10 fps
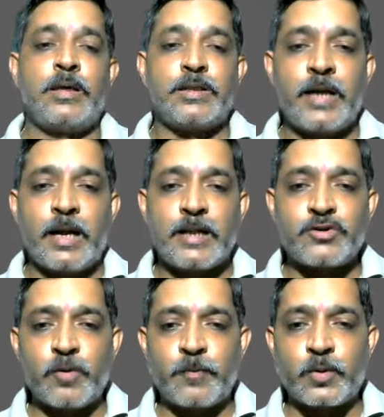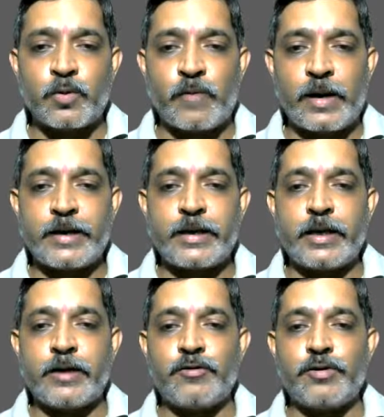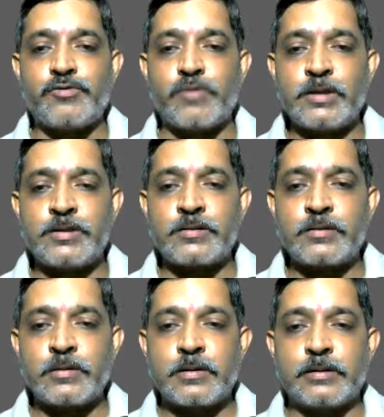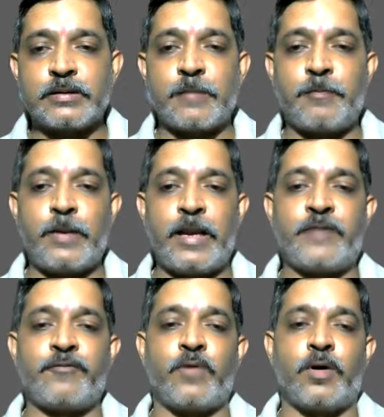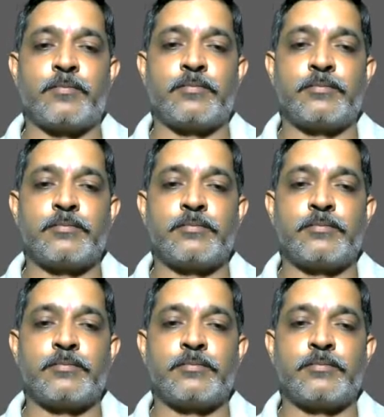They also provide individuals the platform